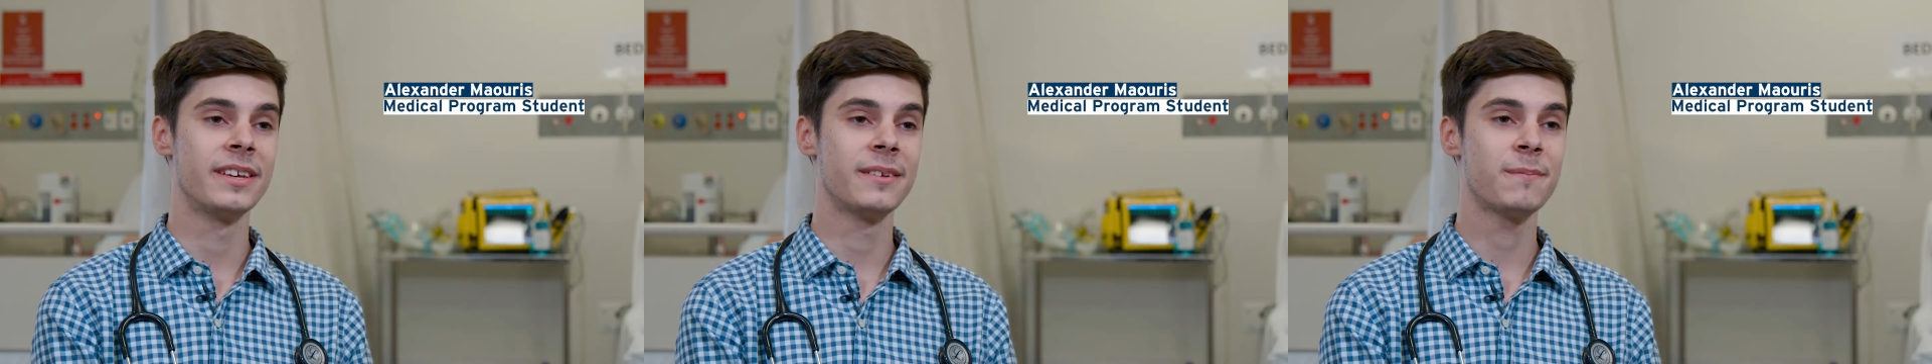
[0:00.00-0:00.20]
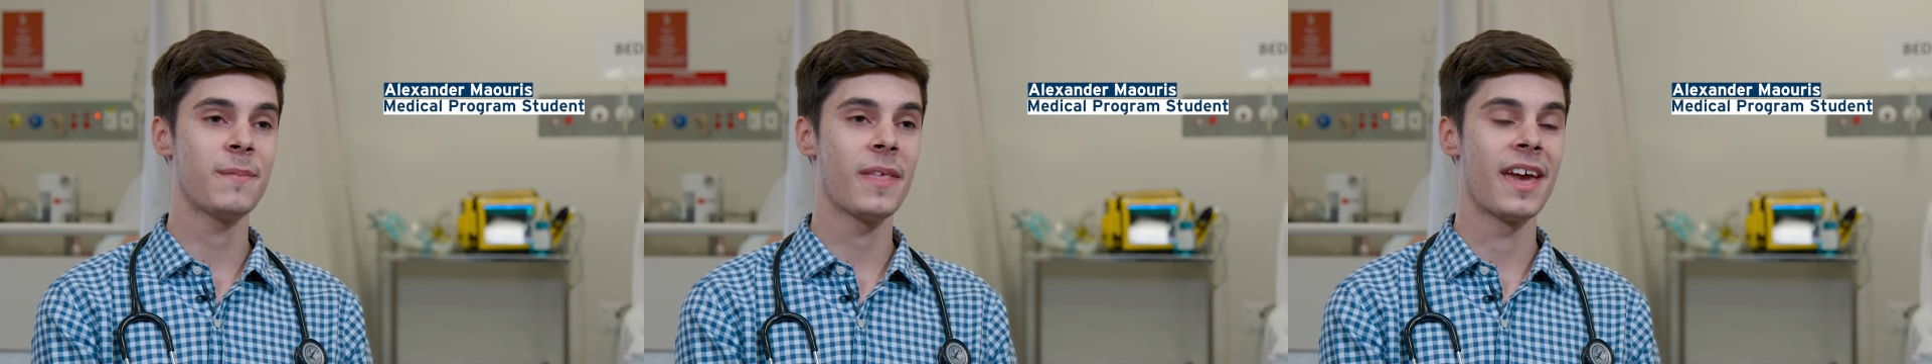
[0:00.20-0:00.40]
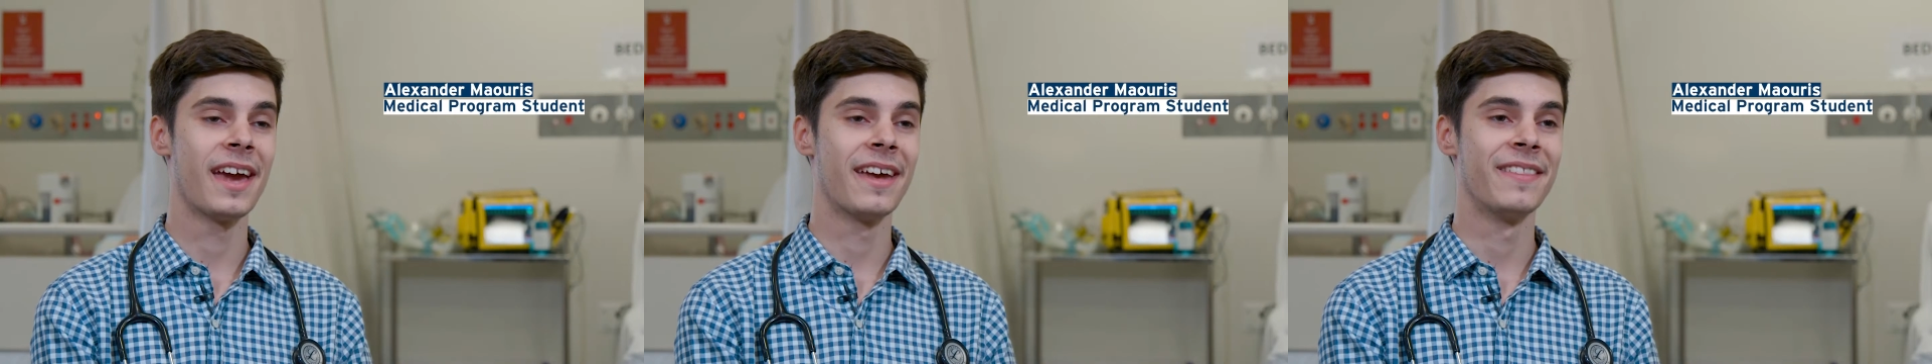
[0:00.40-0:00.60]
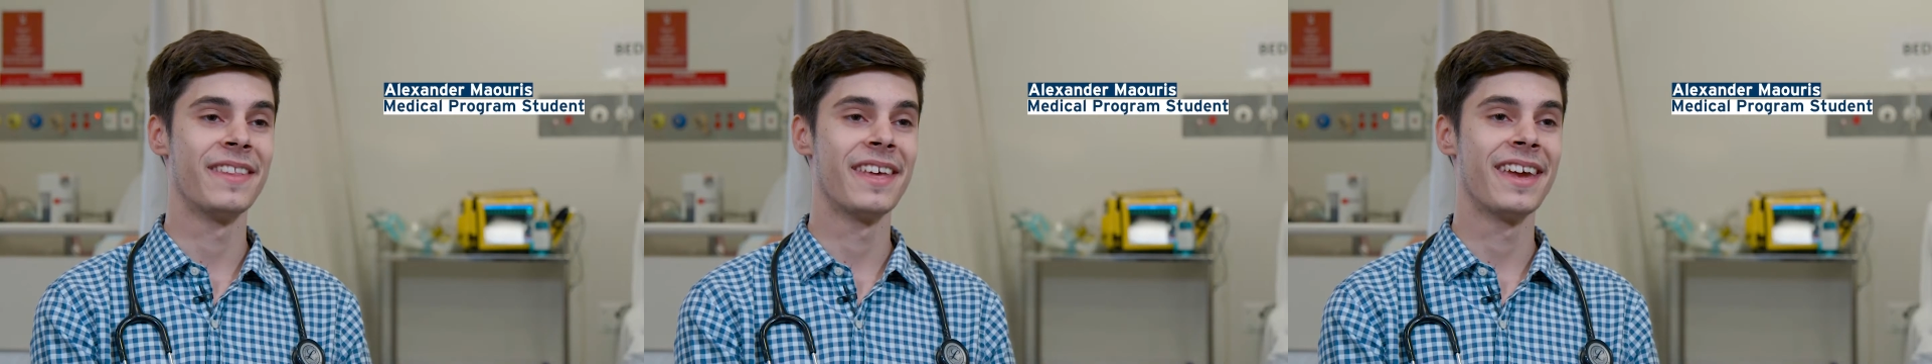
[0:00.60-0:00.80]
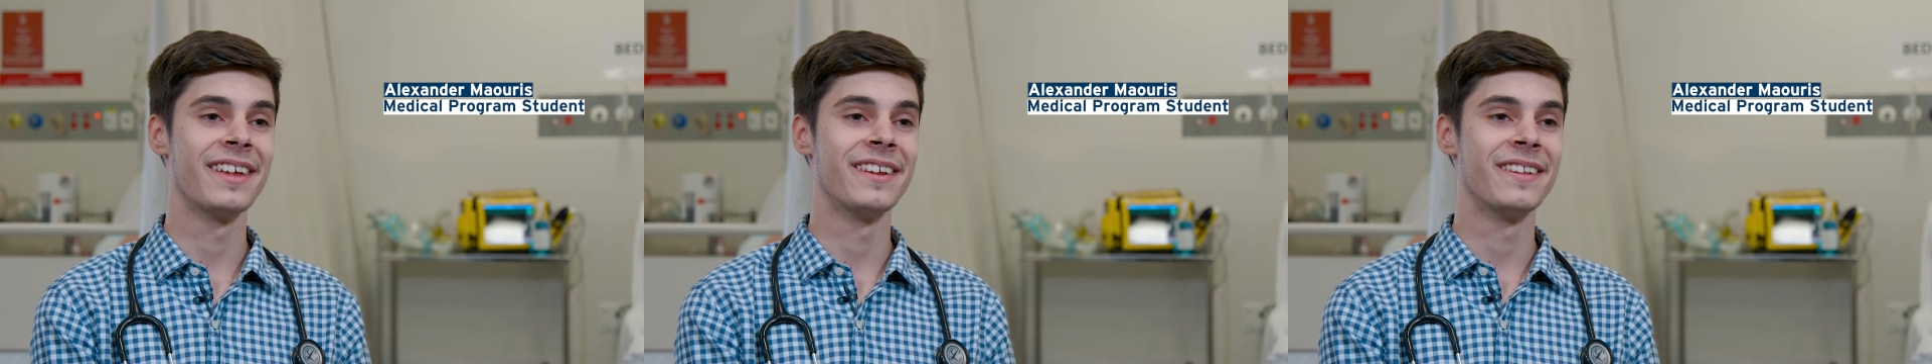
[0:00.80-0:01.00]
in, and
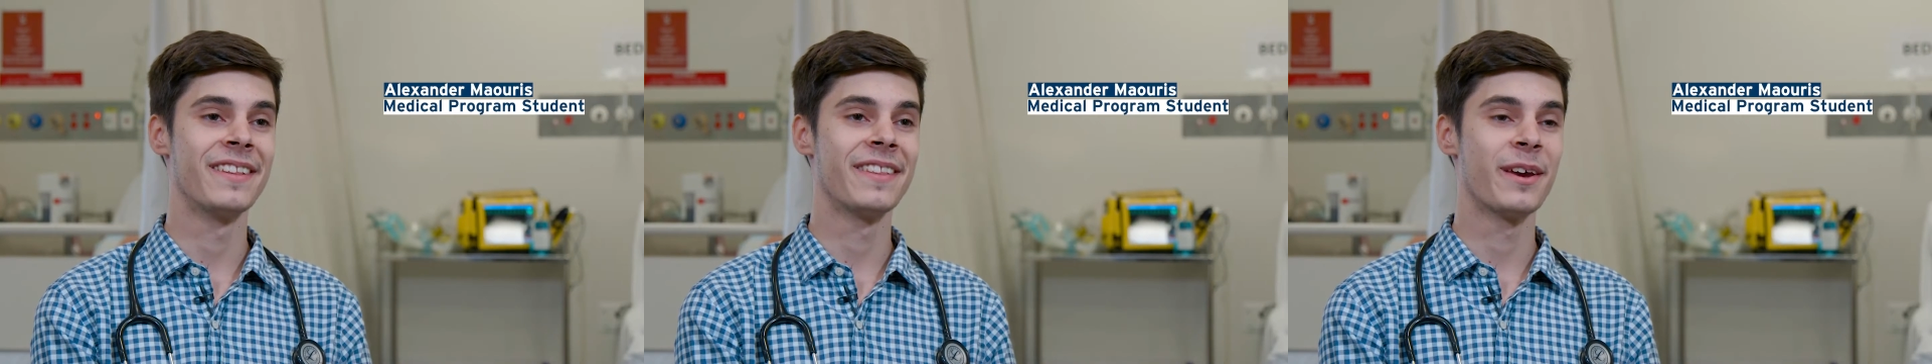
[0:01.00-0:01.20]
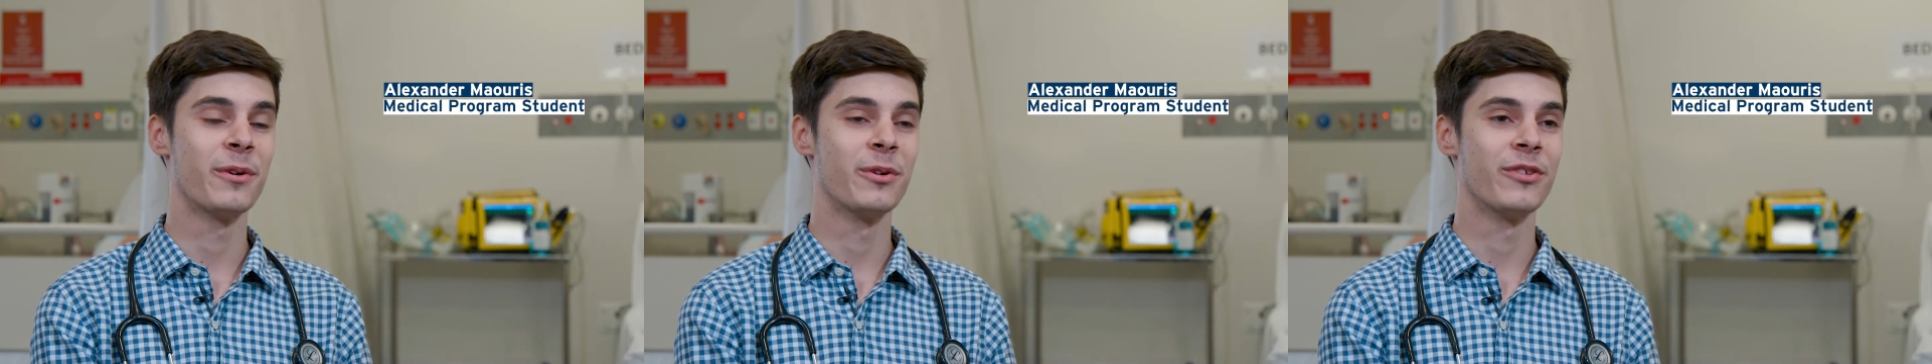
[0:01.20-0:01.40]
then there